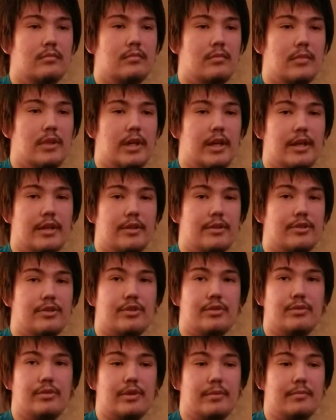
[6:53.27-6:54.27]
And
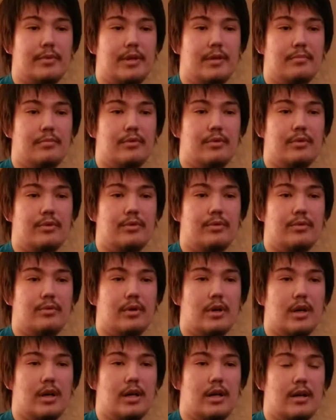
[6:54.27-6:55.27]
to the people
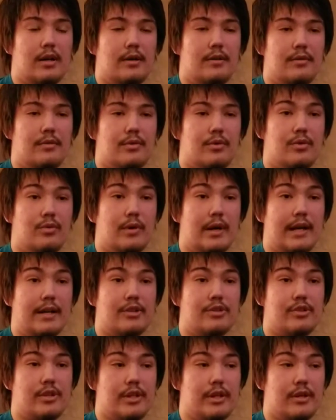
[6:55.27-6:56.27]
who
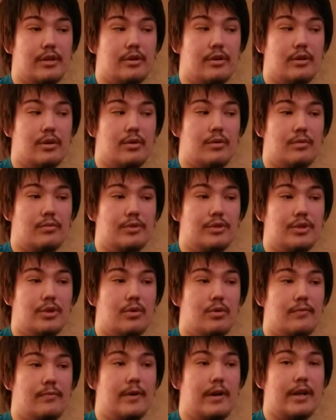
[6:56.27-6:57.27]
actually go so
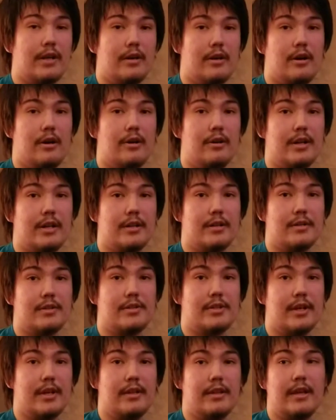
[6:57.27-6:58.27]
fucking hard and
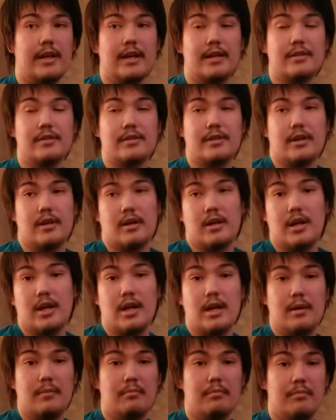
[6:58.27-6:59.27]
say that
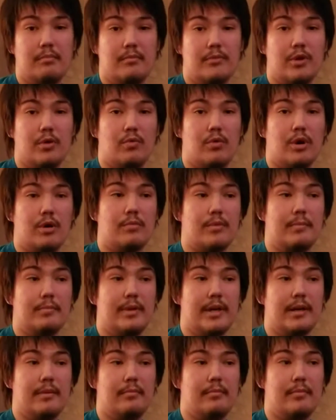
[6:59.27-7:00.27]
the war would be